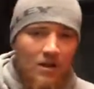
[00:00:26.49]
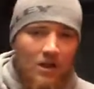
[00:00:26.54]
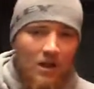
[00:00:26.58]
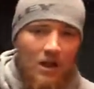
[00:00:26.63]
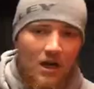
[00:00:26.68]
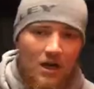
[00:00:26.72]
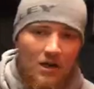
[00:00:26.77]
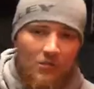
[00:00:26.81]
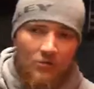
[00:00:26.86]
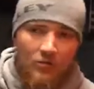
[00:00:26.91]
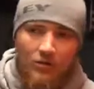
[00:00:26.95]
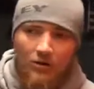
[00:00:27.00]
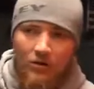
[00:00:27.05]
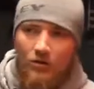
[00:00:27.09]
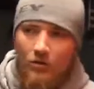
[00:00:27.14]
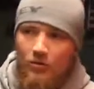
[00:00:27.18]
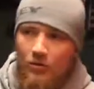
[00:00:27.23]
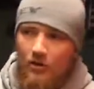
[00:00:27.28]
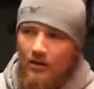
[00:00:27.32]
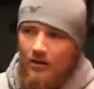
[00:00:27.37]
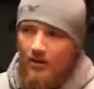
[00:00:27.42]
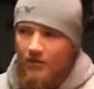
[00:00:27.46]
Really
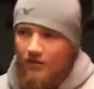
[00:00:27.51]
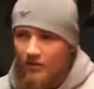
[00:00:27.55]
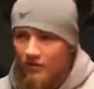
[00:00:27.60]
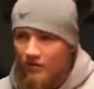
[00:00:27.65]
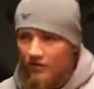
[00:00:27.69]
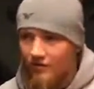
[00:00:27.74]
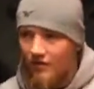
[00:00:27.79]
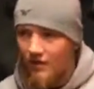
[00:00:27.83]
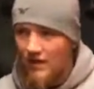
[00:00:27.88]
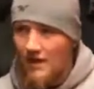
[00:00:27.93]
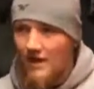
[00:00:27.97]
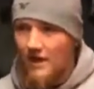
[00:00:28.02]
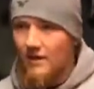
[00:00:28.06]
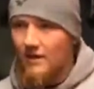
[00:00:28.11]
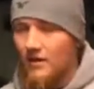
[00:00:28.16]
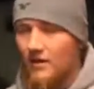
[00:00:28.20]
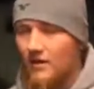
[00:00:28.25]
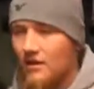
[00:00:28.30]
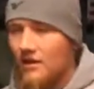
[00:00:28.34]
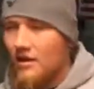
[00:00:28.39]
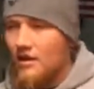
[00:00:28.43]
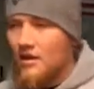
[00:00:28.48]
quick here, I'll just talk.
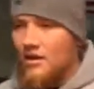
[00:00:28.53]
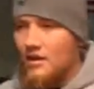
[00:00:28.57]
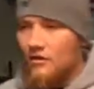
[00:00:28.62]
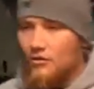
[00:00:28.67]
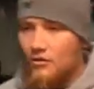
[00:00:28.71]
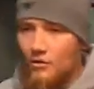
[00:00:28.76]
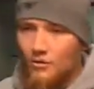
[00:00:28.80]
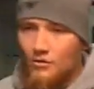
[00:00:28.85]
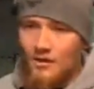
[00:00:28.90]
So